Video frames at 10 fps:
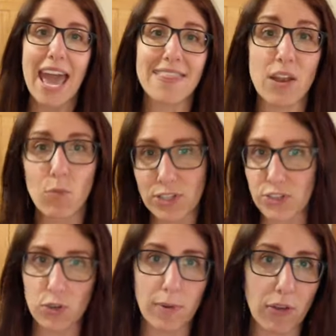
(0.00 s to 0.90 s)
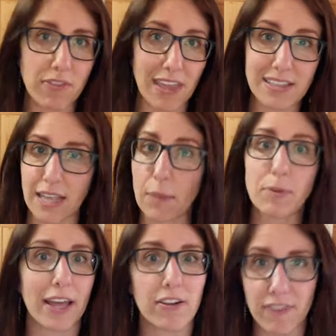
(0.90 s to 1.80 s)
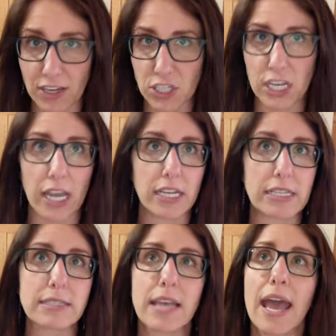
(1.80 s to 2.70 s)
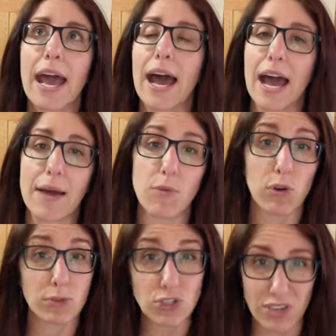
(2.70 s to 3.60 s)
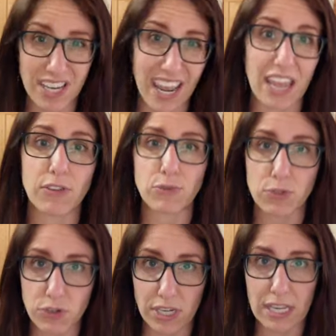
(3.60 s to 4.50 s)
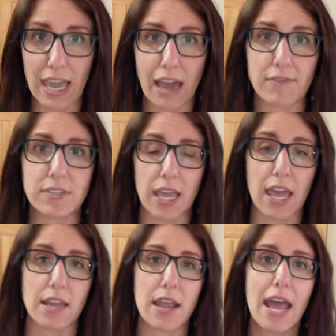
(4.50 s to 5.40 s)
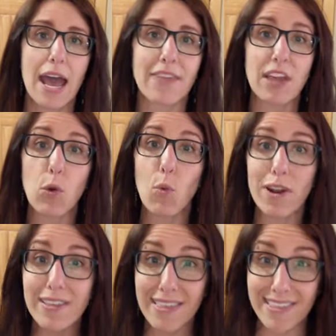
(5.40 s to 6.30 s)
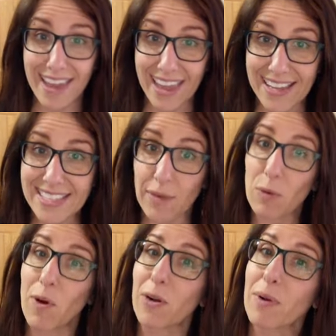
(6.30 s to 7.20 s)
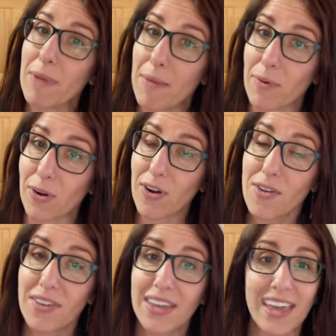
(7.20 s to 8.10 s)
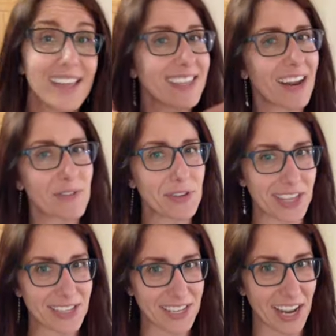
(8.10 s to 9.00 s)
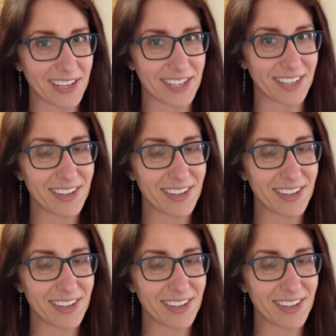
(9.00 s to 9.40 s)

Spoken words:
then what to do about things like plantar fasciitis or restricted ankles, restricted calves. And I think one of the things that we want to remember is that everything is connected.